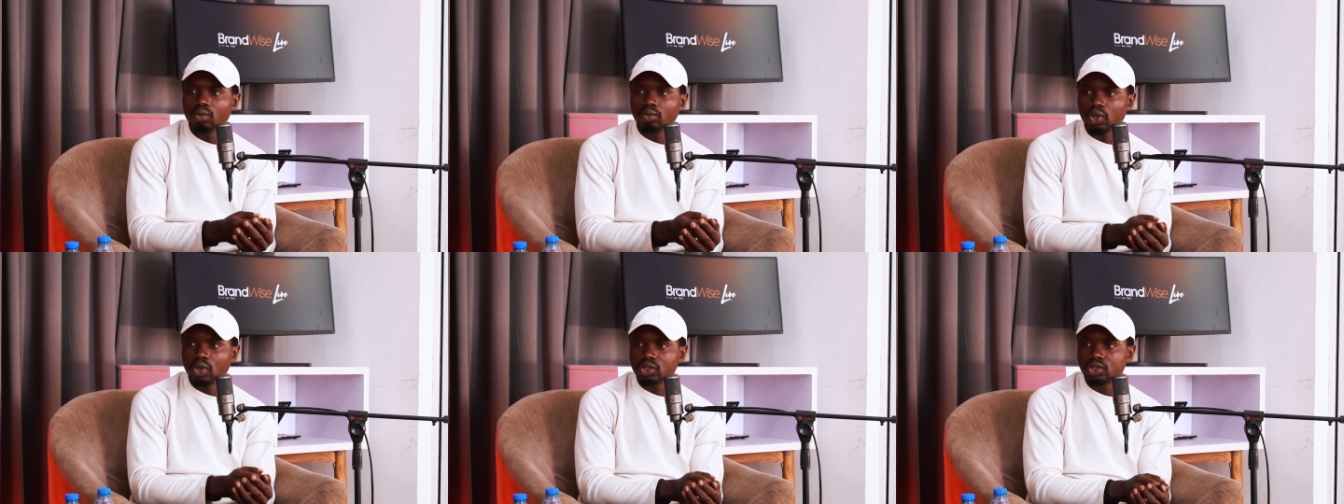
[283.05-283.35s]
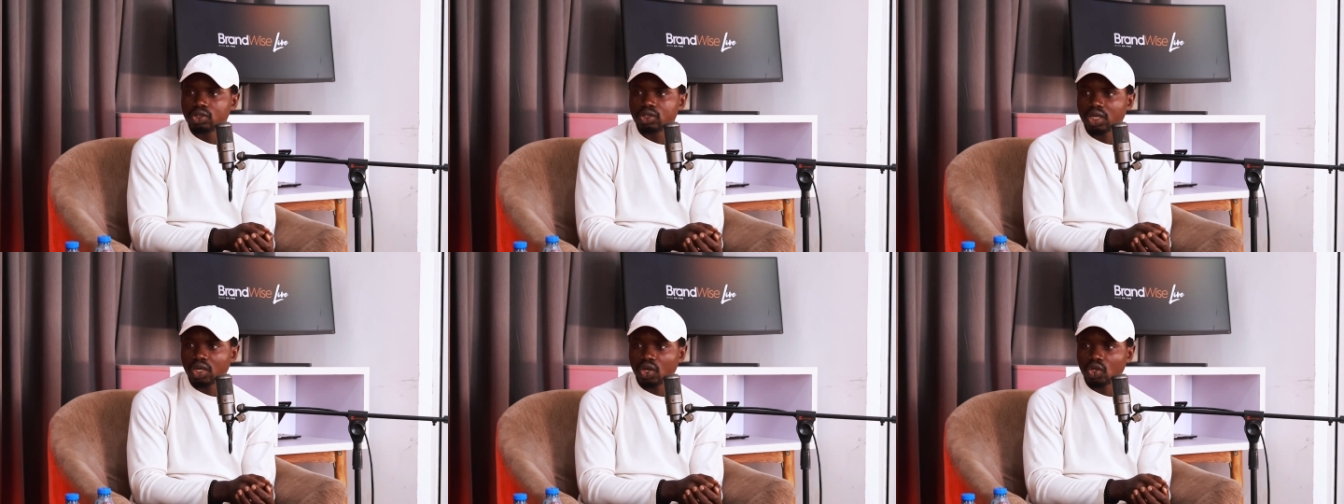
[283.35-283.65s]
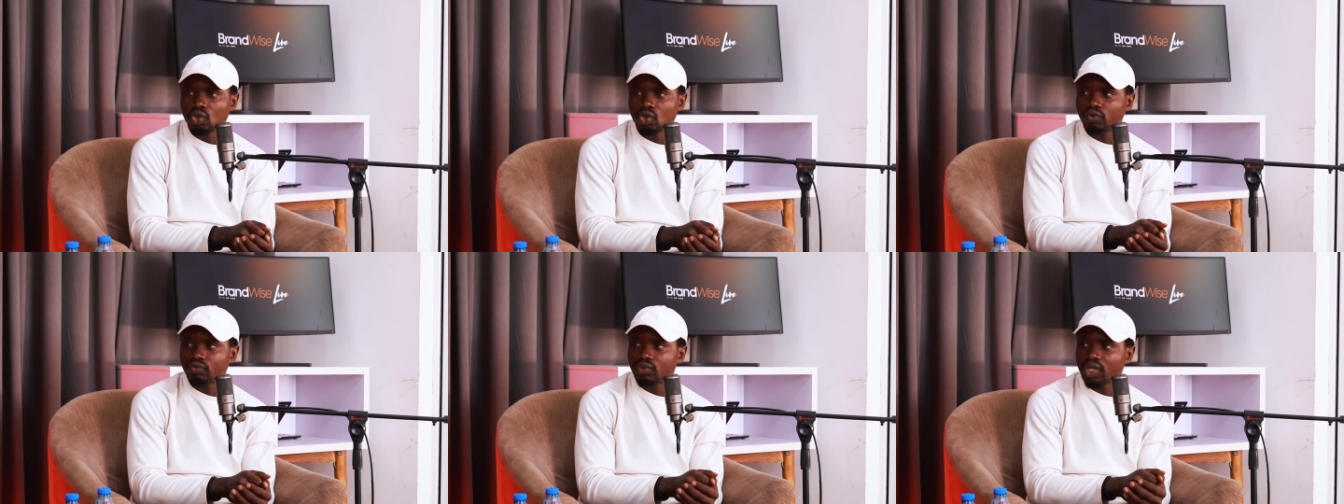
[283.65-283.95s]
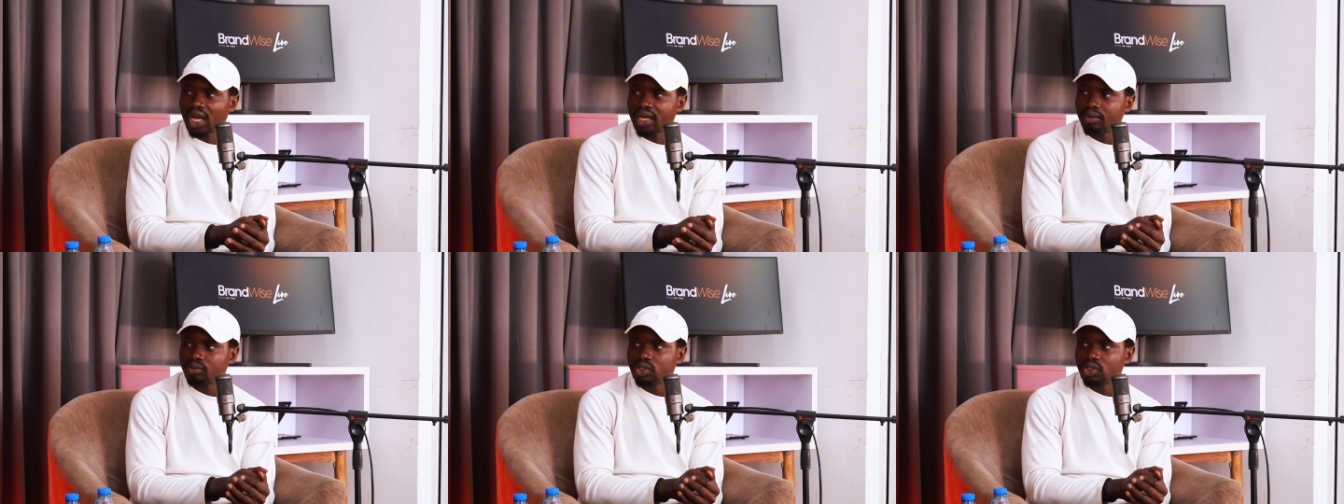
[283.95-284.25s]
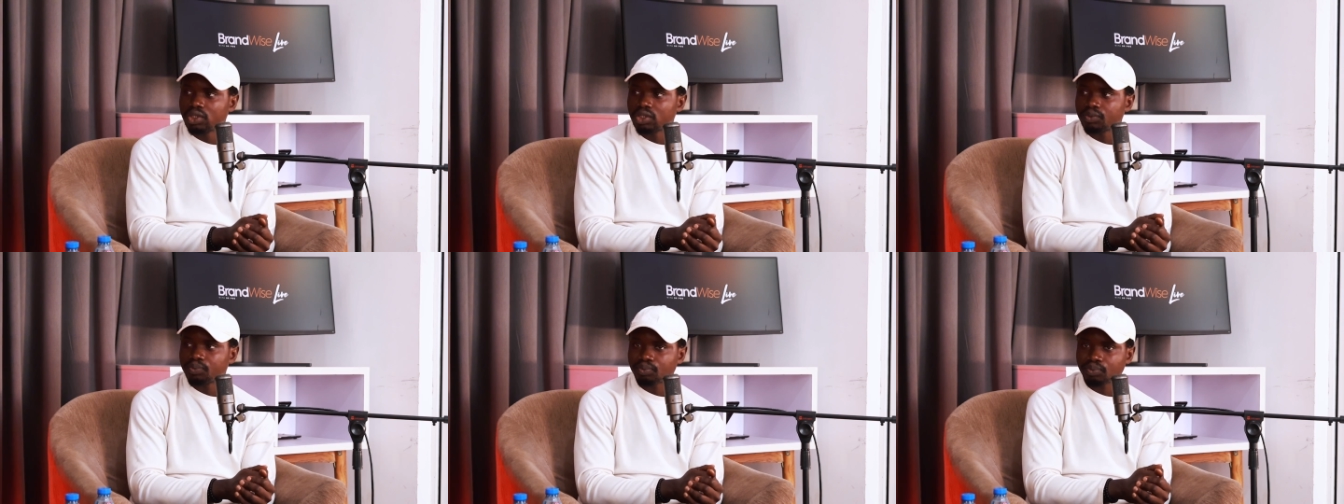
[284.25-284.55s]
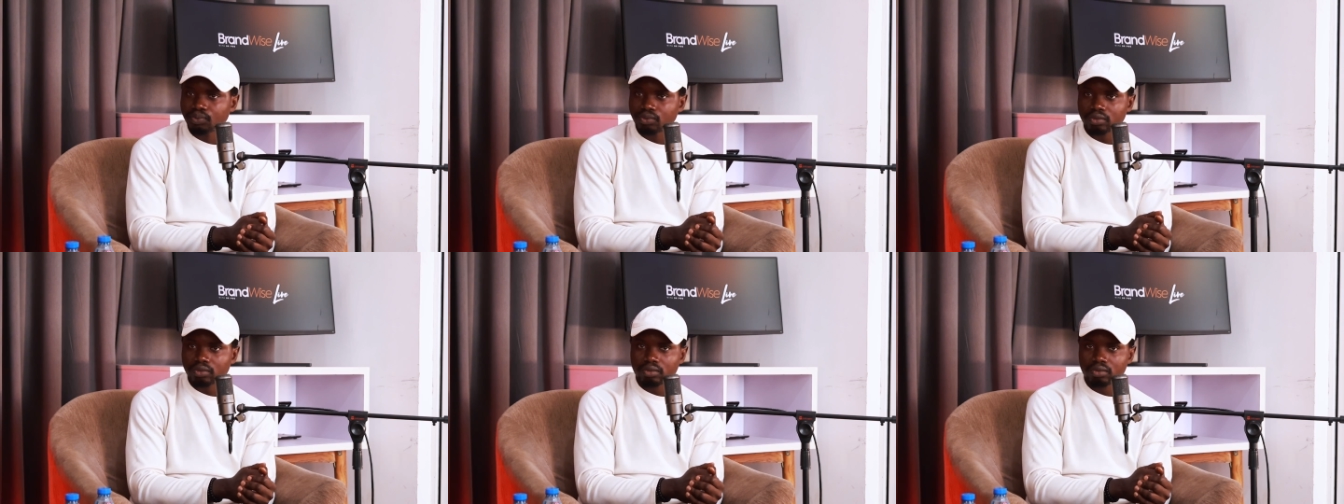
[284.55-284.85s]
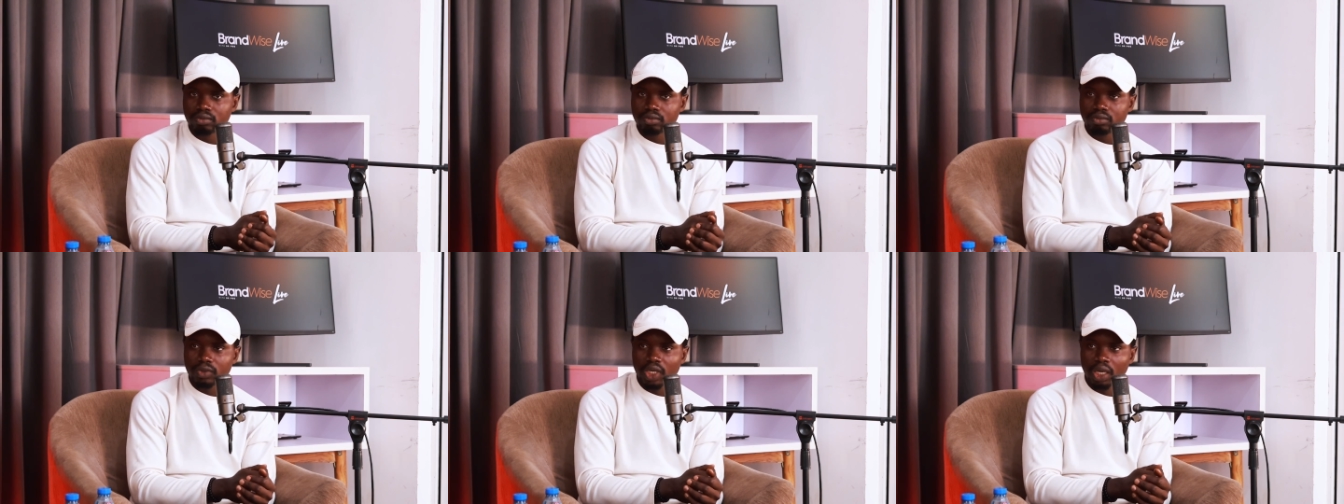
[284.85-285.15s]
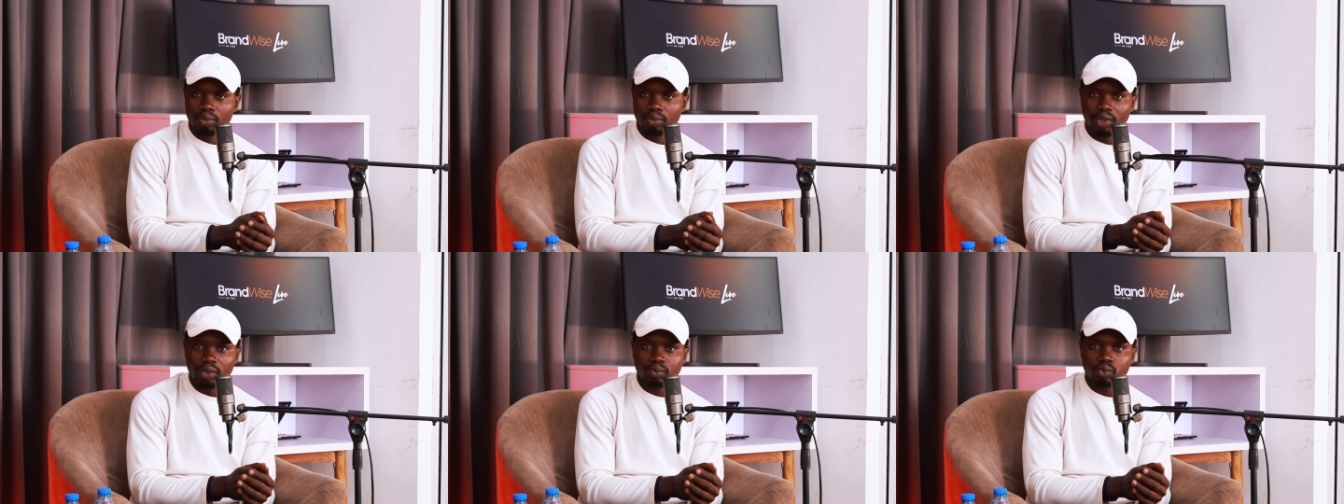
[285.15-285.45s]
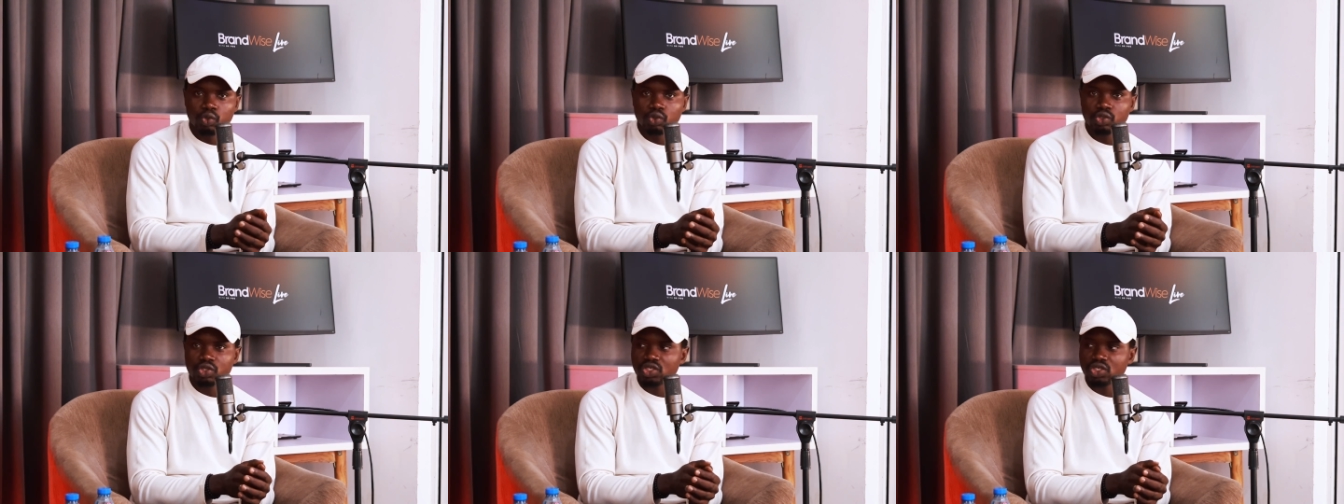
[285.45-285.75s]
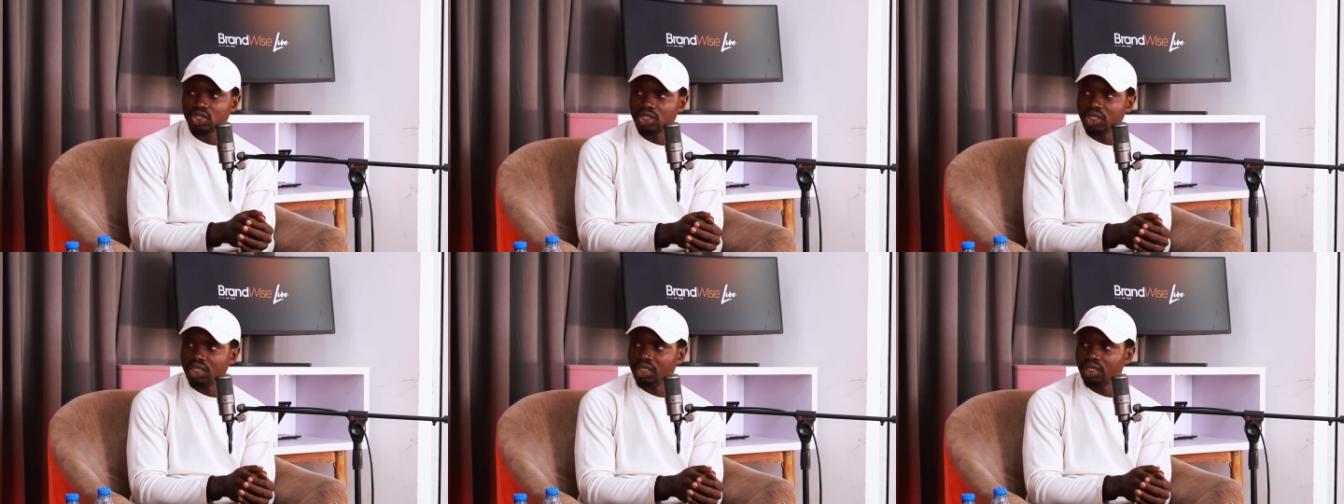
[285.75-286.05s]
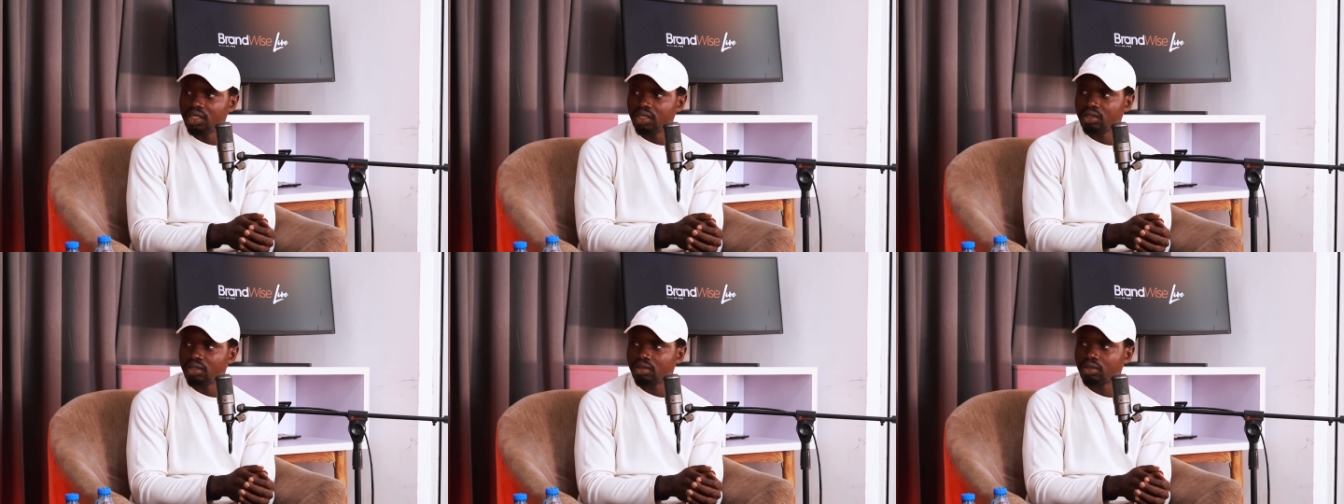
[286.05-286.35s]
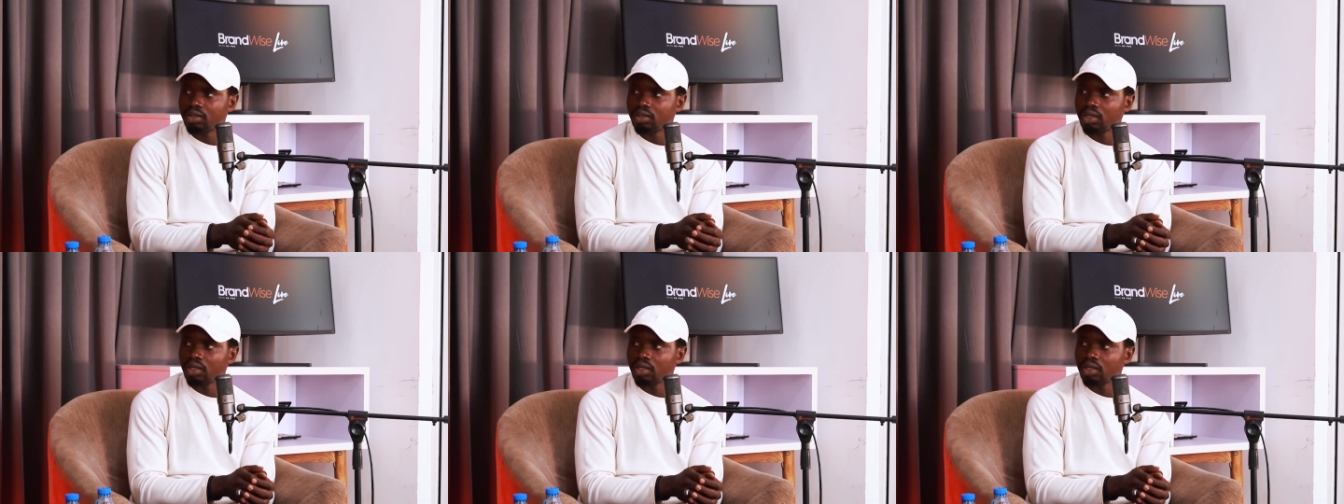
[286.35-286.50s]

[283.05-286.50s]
But a lot of times, people see